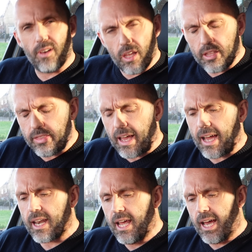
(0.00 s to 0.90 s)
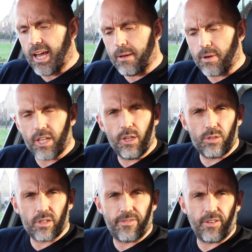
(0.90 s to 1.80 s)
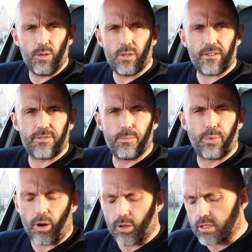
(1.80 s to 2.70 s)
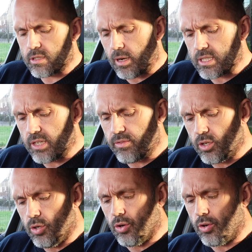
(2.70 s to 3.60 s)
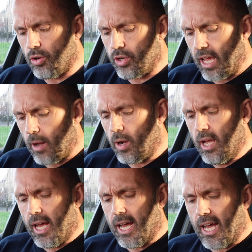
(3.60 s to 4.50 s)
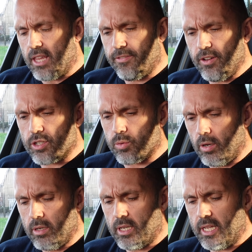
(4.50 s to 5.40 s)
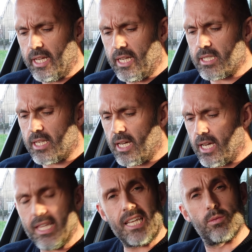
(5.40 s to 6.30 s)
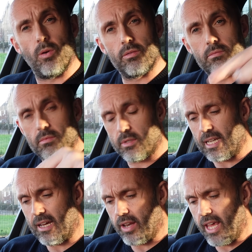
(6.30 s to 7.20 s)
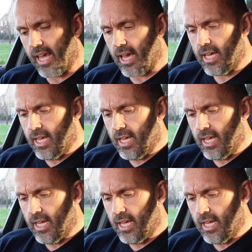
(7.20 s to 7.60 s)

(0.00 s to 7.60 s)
learned that, and I use a few different products to actually record audio. The first one is this one down here.